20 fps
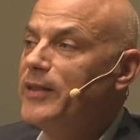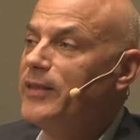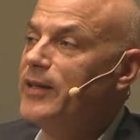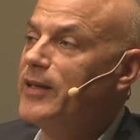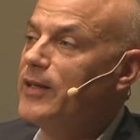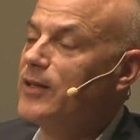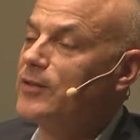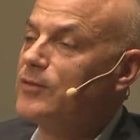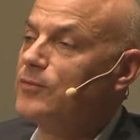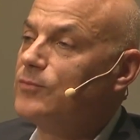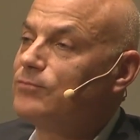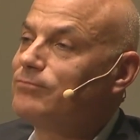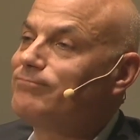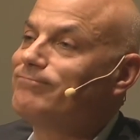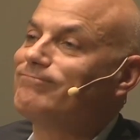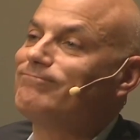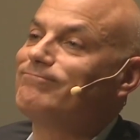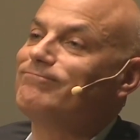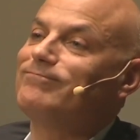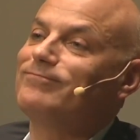think,
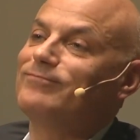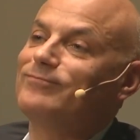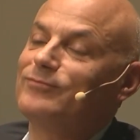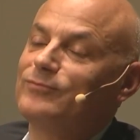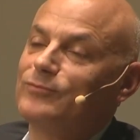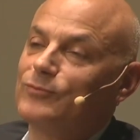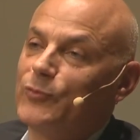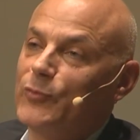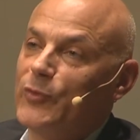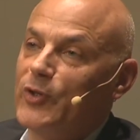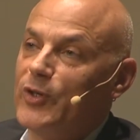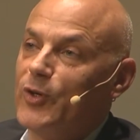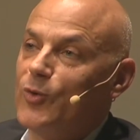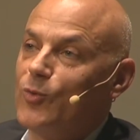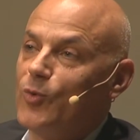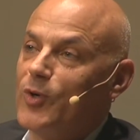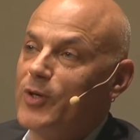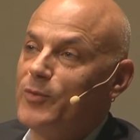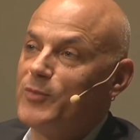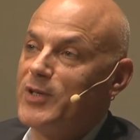
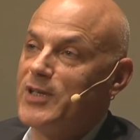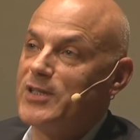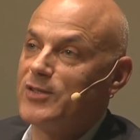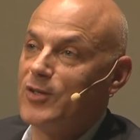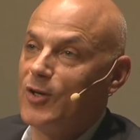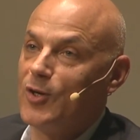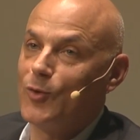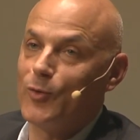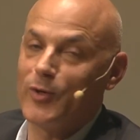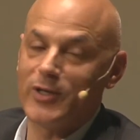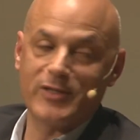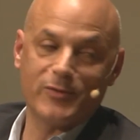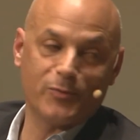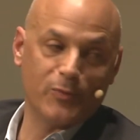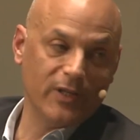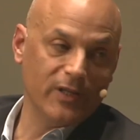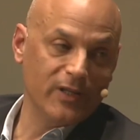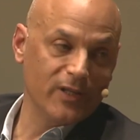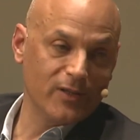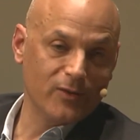one must always
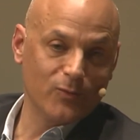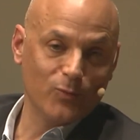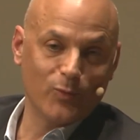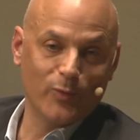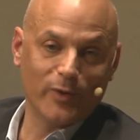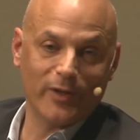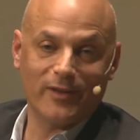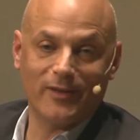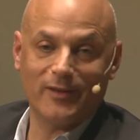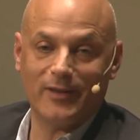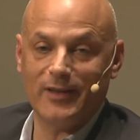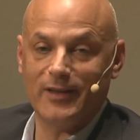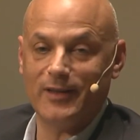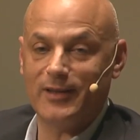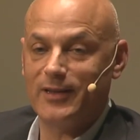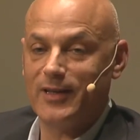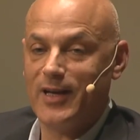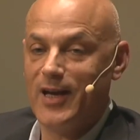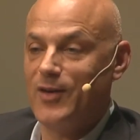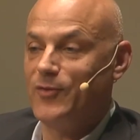begin with the
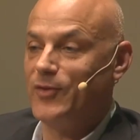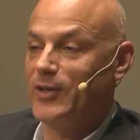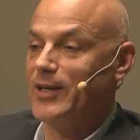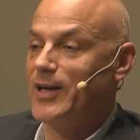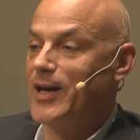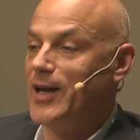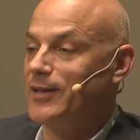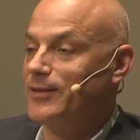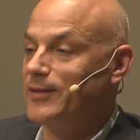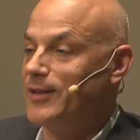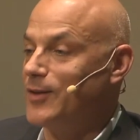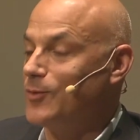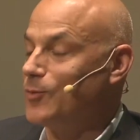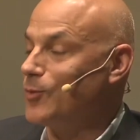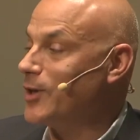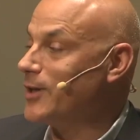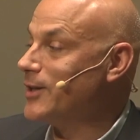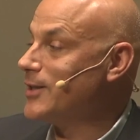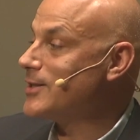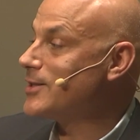caveat that
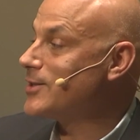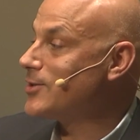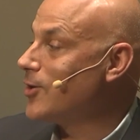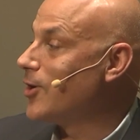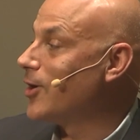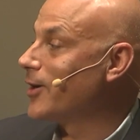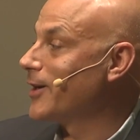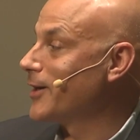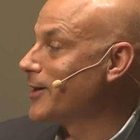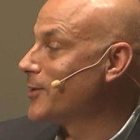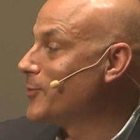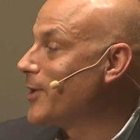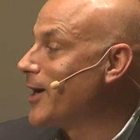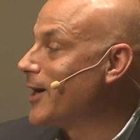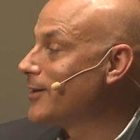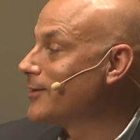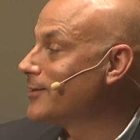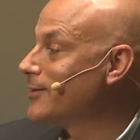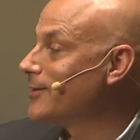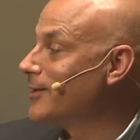one is talking
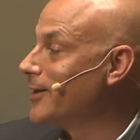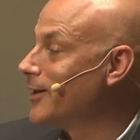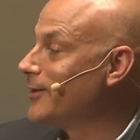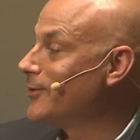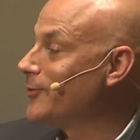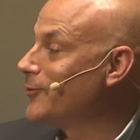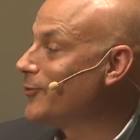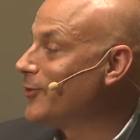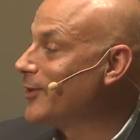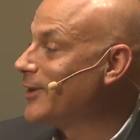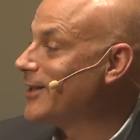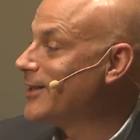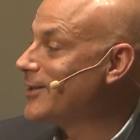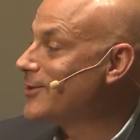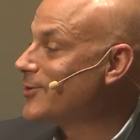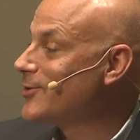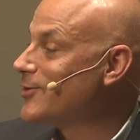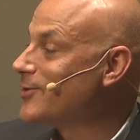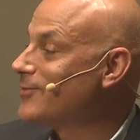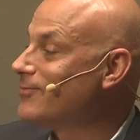about
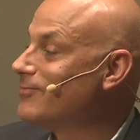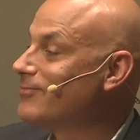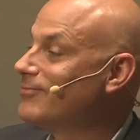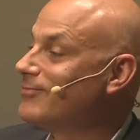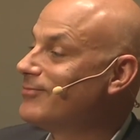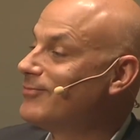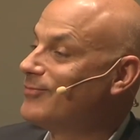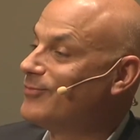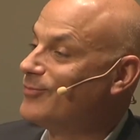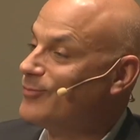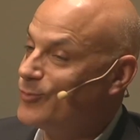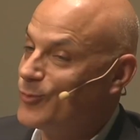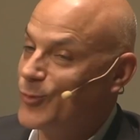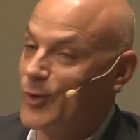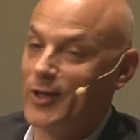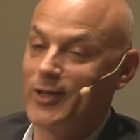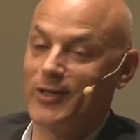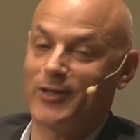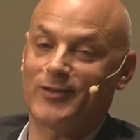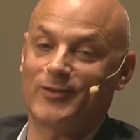unfinished
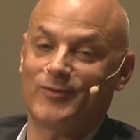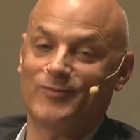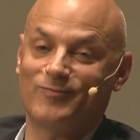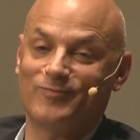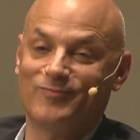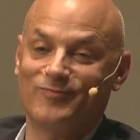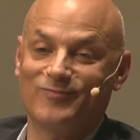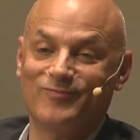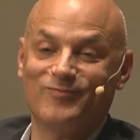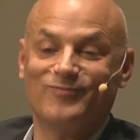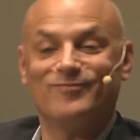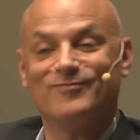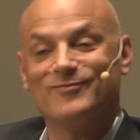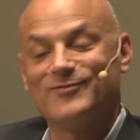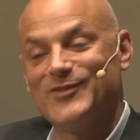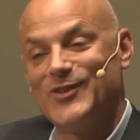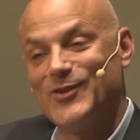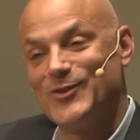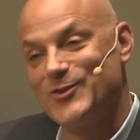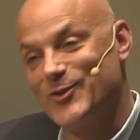work.
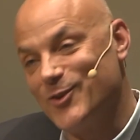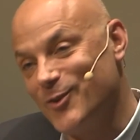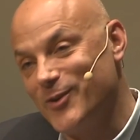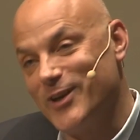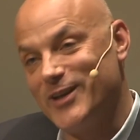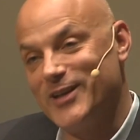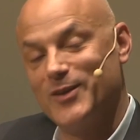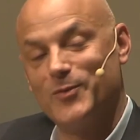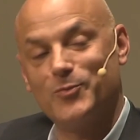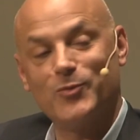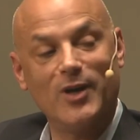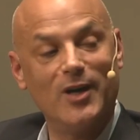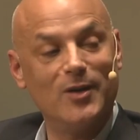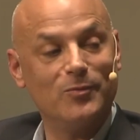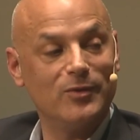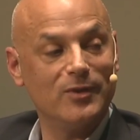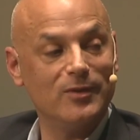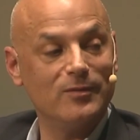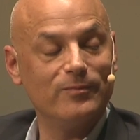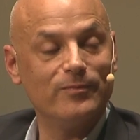So it's already a
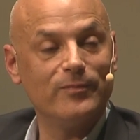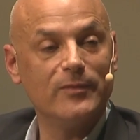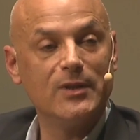problem.